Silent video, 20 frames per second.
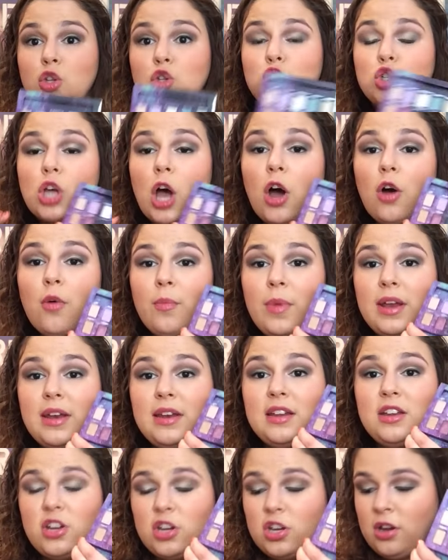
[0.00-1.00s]
So
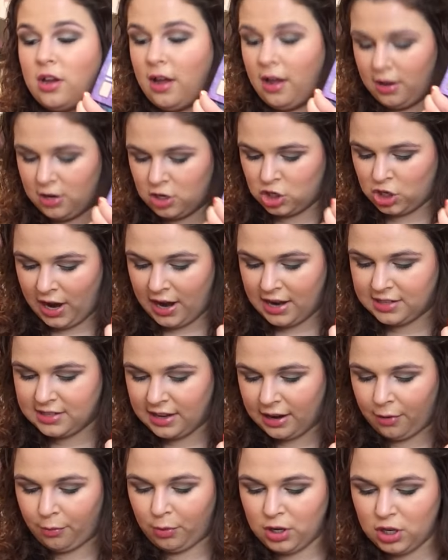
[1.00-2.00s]
many shades
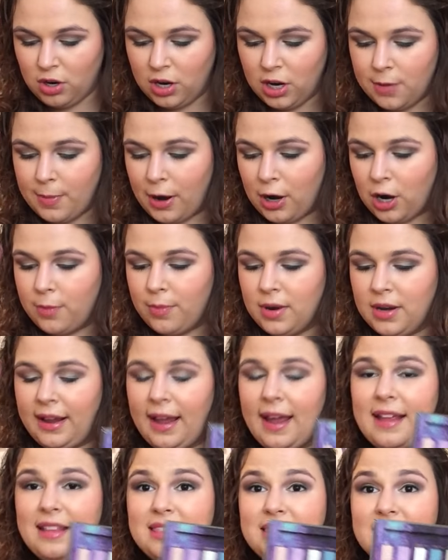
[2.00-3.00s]
that when you hear about Urban
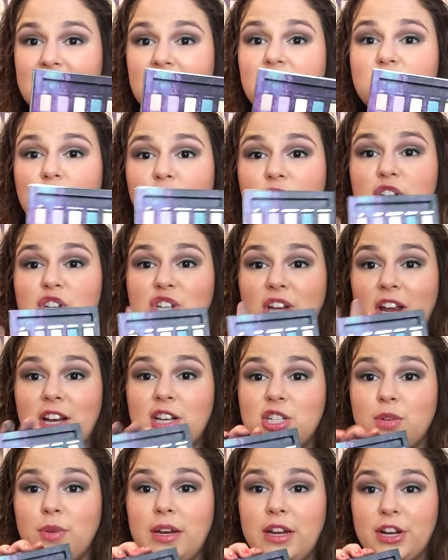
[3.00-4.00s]
Decay, these are the
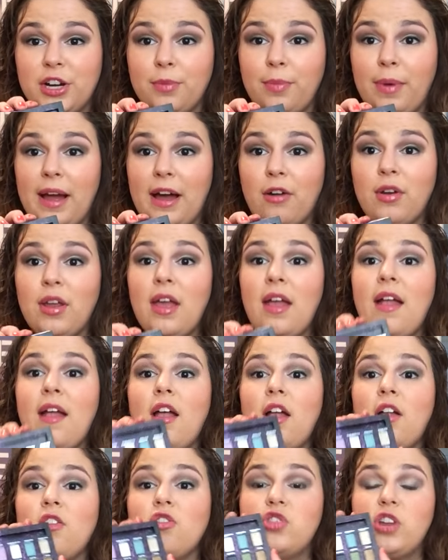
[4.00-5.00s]
shades you hear about.
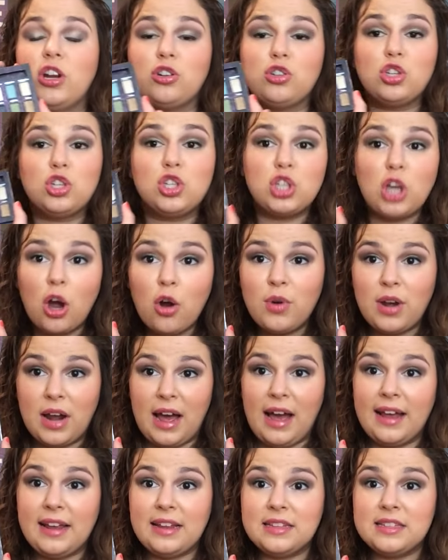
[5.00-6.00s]
They're so
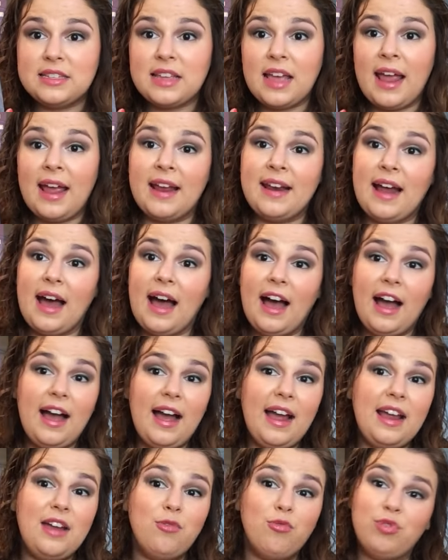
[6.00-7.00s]
nice. And
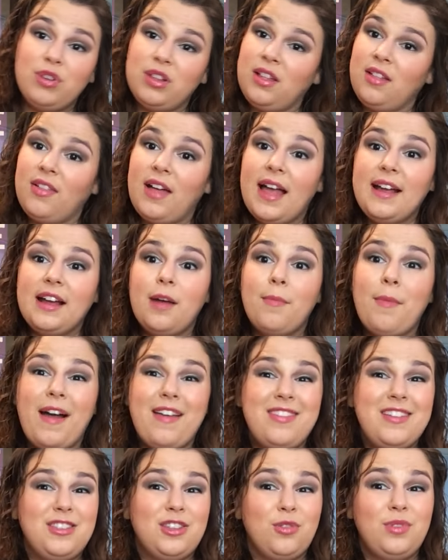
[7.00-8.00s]
I really like them. I
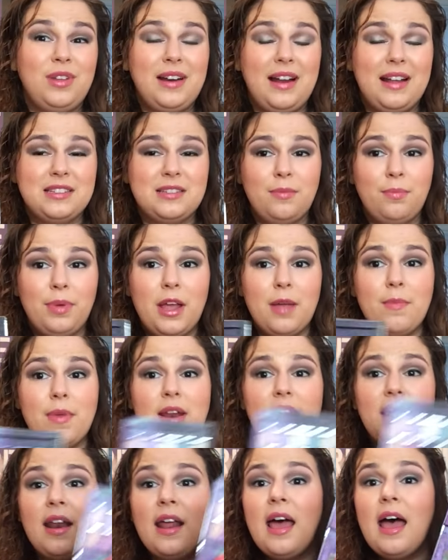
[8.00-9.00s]
think they're really nice and
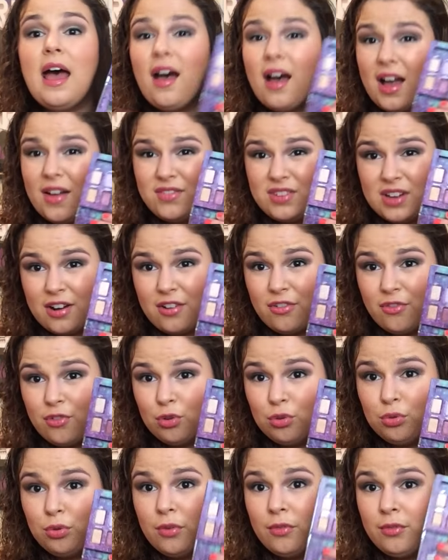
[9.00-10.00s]
pigmented. I've done a
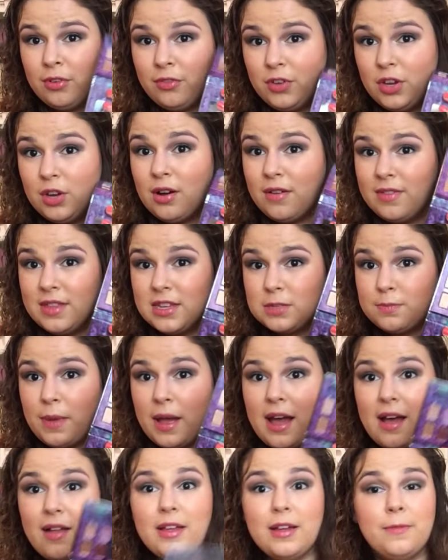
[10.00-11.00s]
full review on this
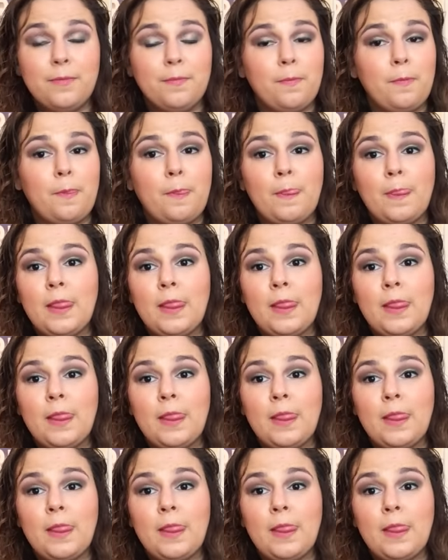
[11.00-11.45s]
palette.